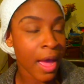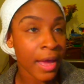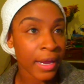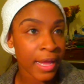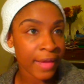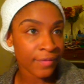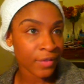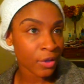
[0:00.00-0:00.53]

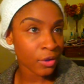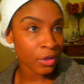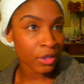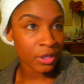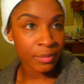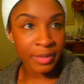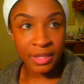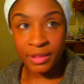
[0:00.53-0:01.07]
have to go a
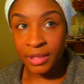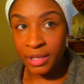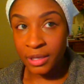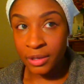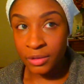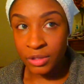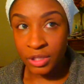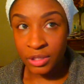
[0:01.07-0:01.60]
little bit
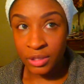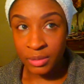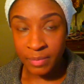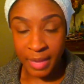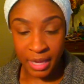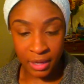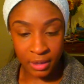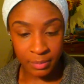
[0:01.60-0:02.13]
thicker just to
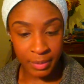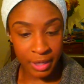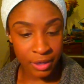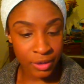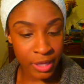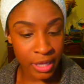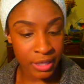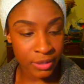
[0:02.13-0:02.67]
make it appear
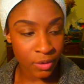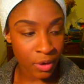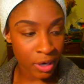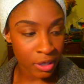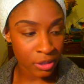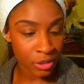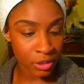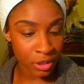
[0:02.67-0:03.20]
that it's
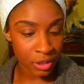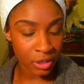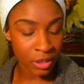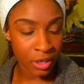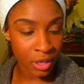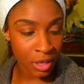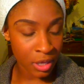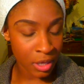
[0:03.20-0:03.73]
arched.
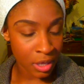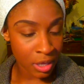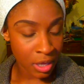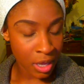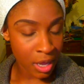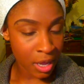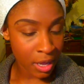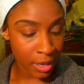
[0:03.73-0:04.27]

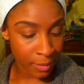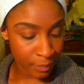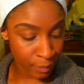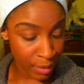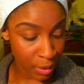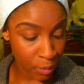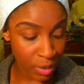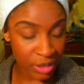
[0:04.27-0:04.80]
And
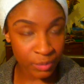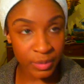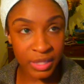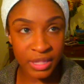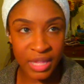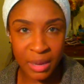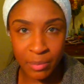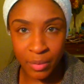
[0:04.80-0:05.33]
once we get
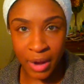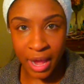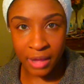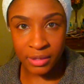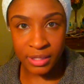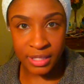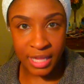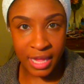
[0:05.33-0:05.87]
that brow
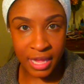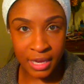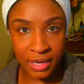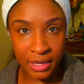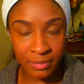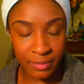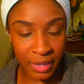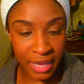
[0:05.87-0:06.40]
set
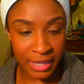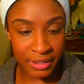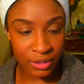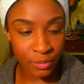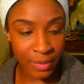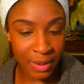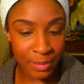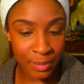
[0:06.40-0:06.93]
in place the
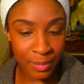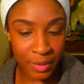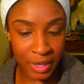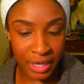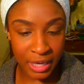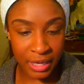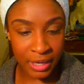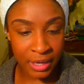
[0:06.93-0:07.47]
way we want
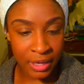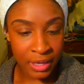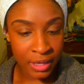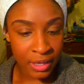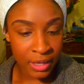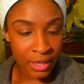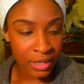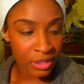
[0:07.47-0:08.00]
it,
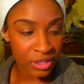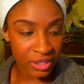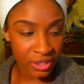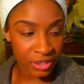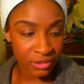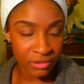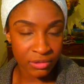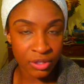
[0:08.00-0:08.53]

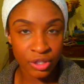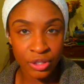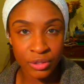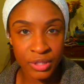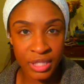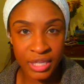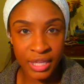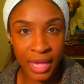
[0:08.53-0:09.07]
you can use
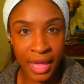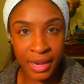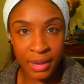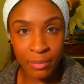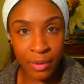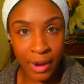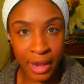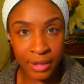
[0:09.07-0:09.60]
any kind of
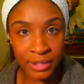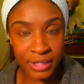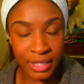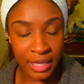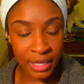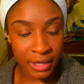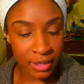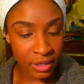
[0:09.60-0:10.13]
brow
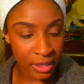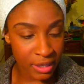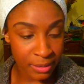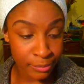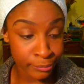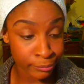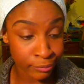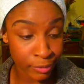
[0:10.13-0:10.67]
set,
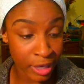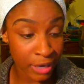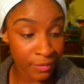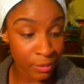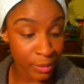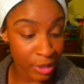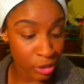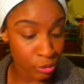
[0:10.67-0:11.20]
whatever
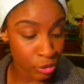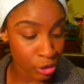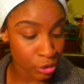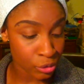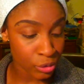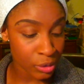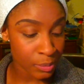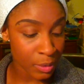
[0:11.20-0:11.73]
one you
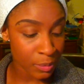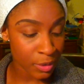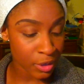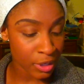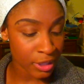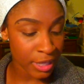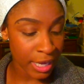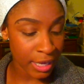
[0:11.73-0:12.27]
choose. But we're going
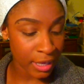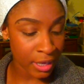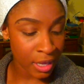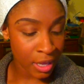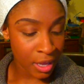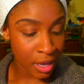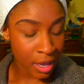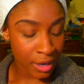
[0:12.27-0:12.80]
to take
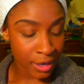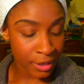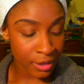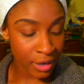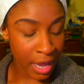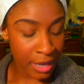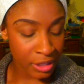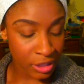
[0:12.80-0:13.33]
another
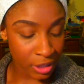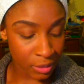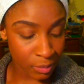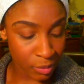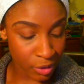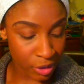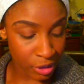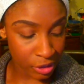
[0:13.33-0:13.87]
eyeshadow
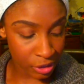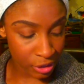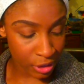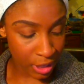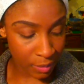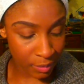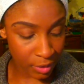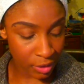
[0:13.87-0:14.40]
brush
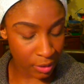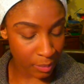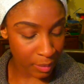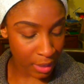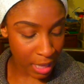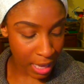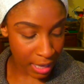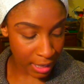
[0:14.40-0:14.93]
and we're going to
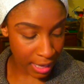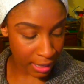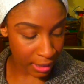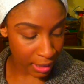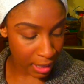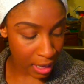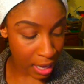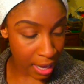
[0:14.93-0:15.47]
apply like a
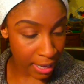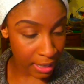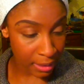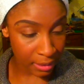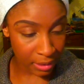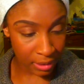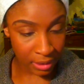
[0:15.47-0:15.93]
light